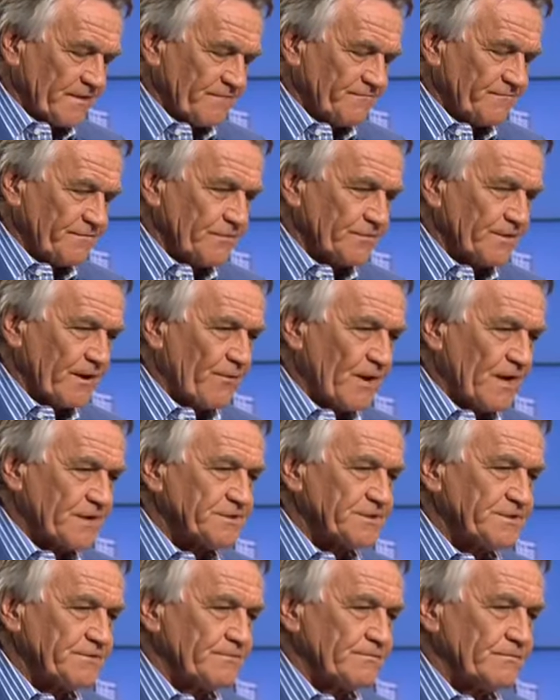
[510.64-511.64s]
that view, though,
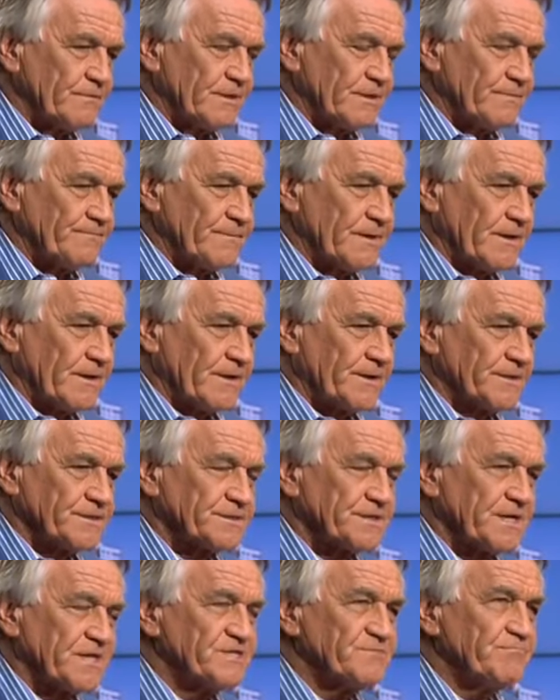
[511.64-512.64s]
aren't you, in a
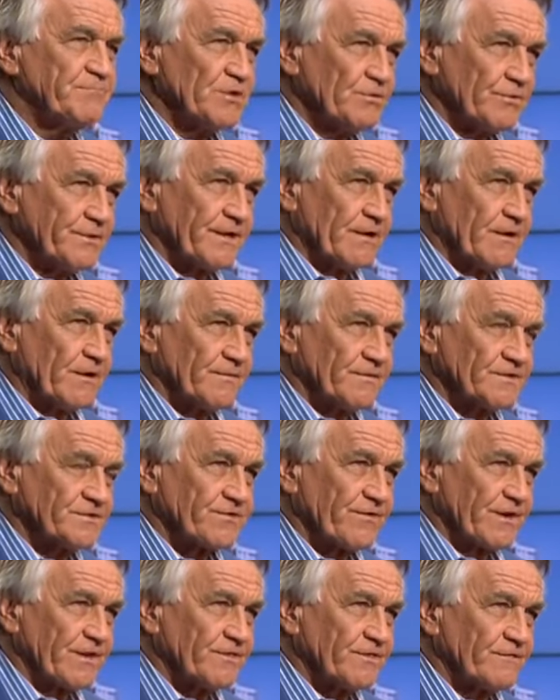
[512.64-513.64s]
sense, building on the
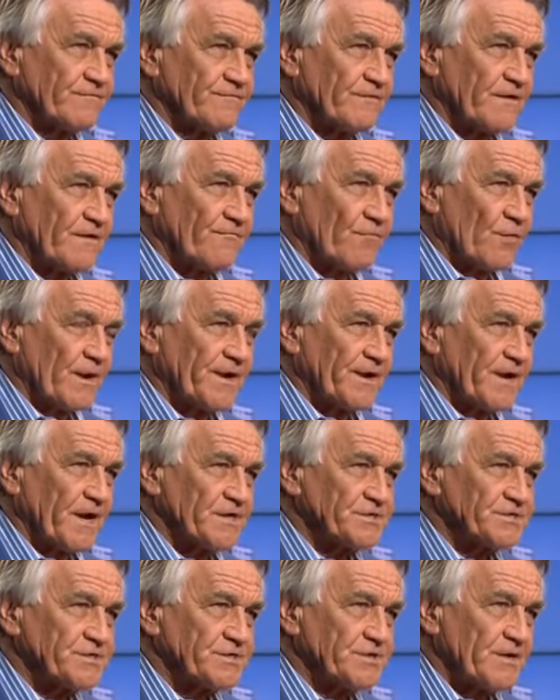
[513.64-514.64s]
strength of One
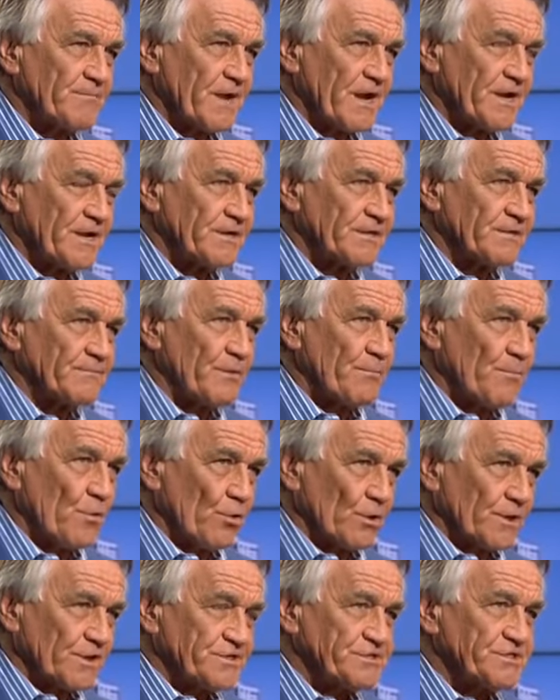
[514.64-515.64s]
Nation? You're making them a
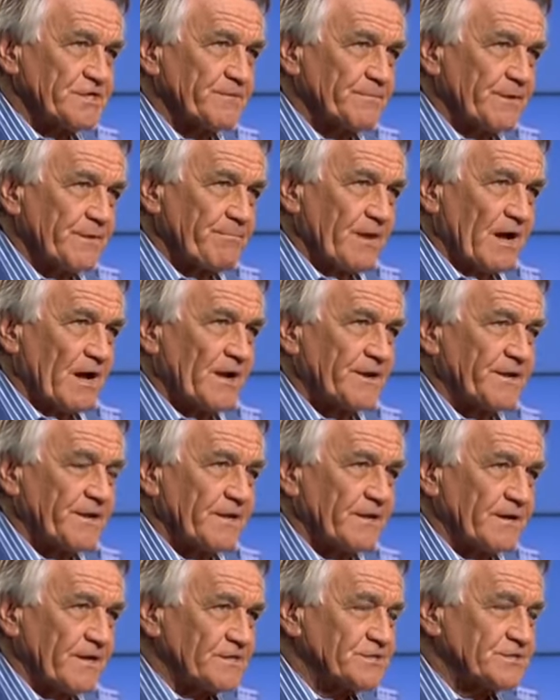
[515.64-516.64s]
more legitimate
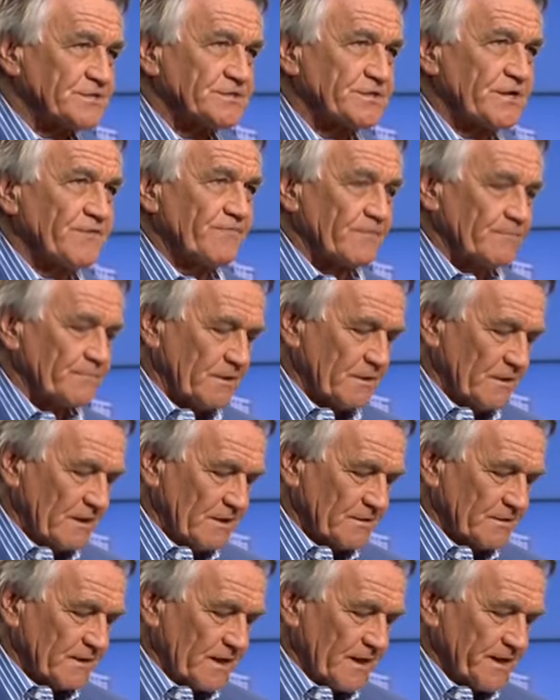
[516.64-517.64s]
party, and as you see from
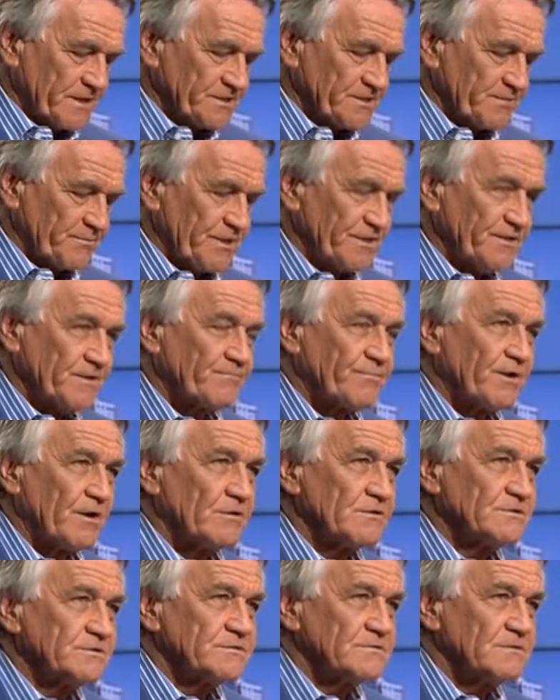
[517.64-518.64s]
the latest opinion
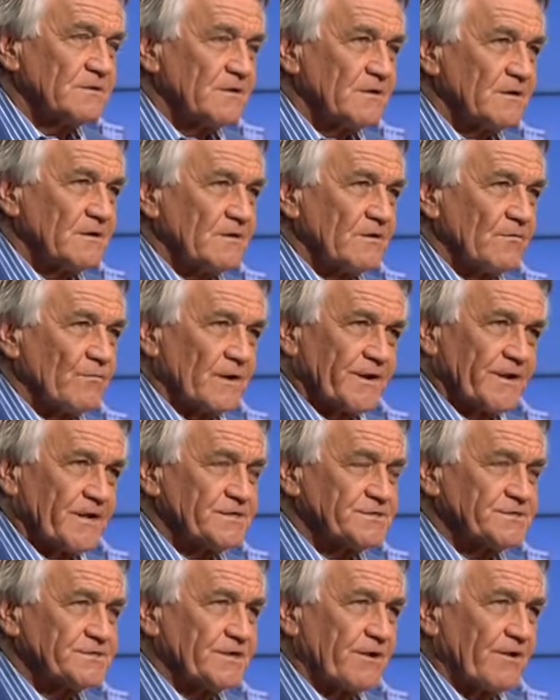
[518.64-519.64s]
polls, One
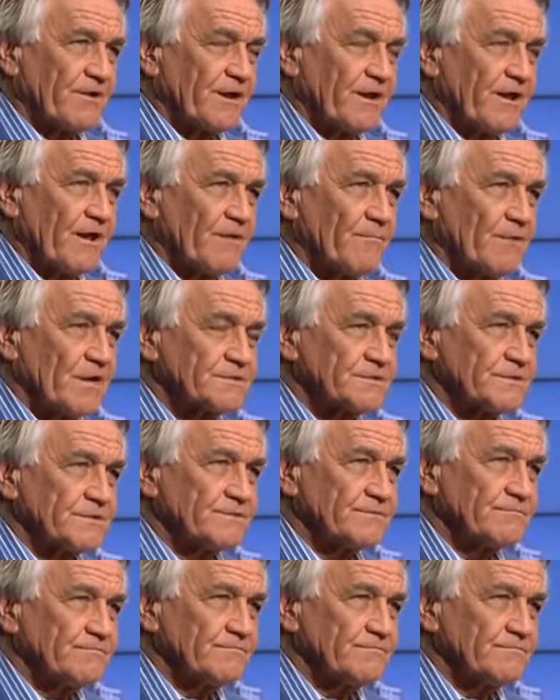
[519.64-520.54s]
Nation's going gangbusters.